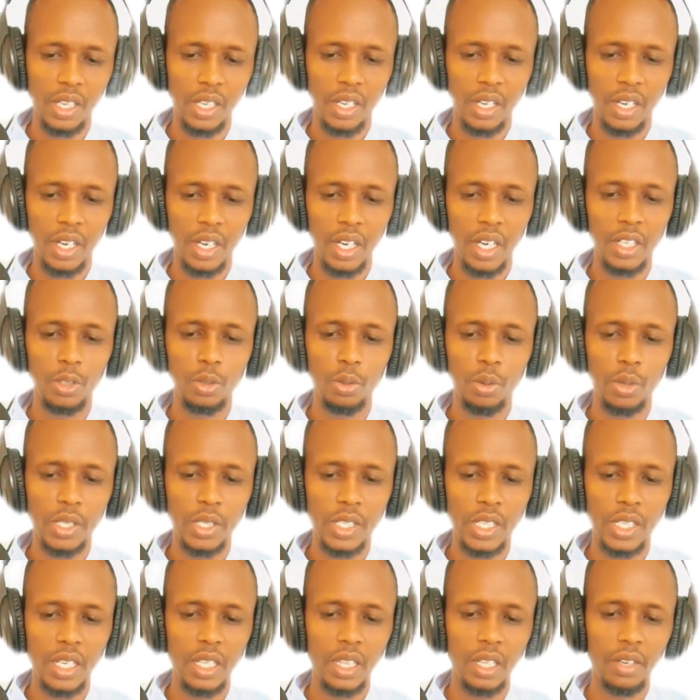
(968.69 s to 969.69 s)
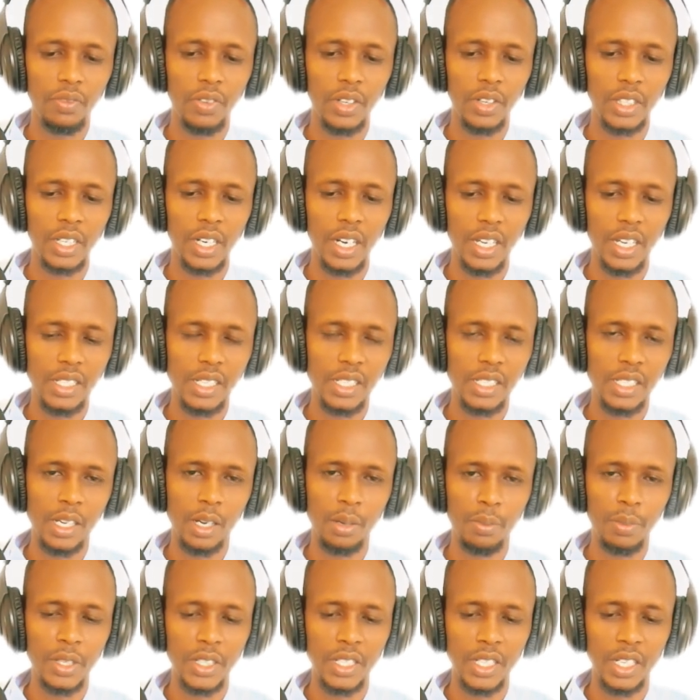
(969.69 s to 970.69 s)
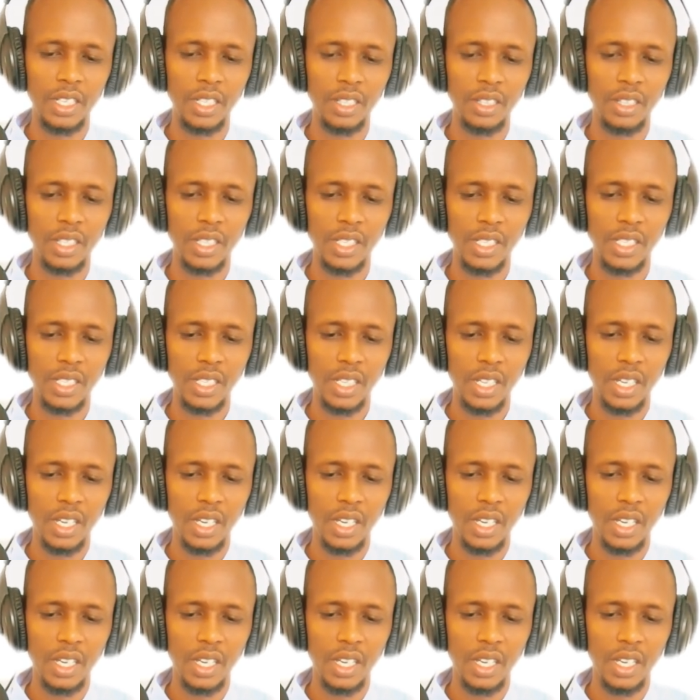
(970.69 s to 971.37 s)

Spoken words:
And you will say the fertilizers are measured in this,